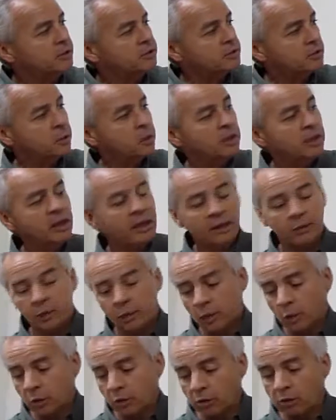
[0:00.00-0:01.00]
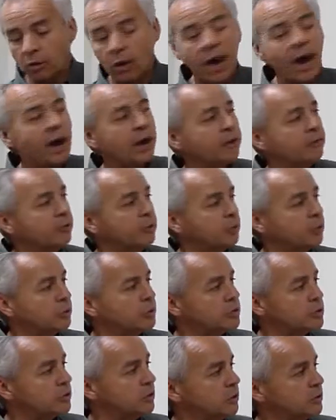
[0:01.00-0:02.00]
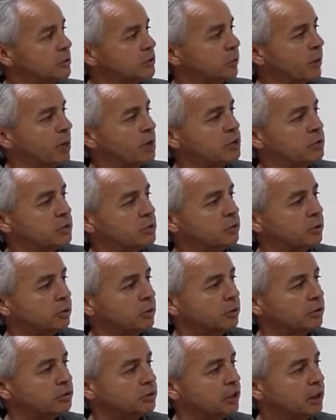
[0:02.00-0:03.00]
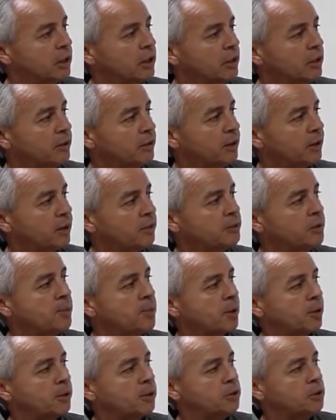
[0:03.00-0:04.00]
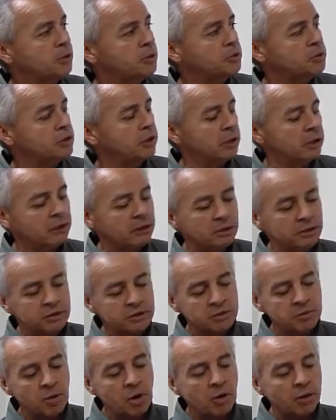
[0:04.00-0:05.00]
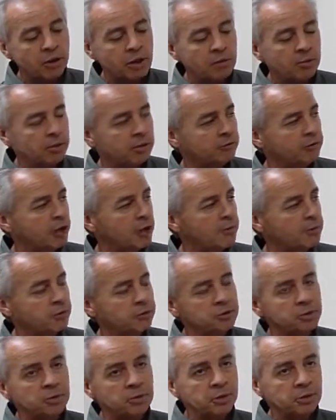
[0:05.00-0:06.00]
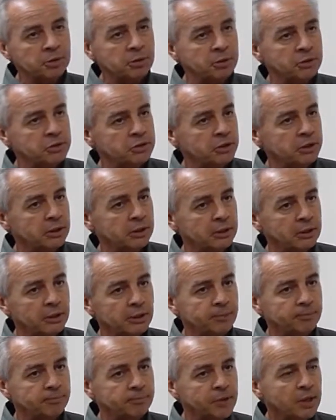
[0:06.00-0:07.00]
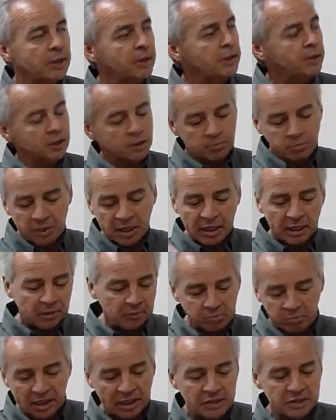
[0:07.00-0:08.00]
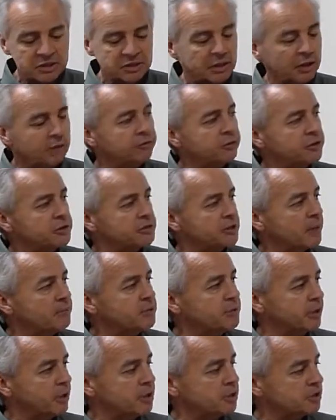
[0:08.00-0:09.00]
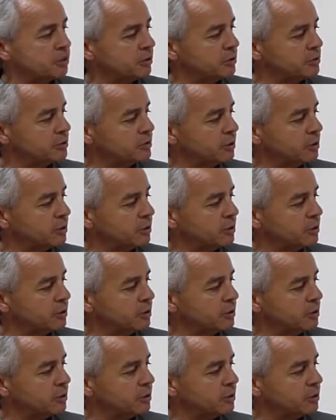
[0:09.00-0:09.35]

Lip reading: So we own a lot of those swaging tools that aren't typically used in the small cable environment. They're typically used in the big stuff in substations.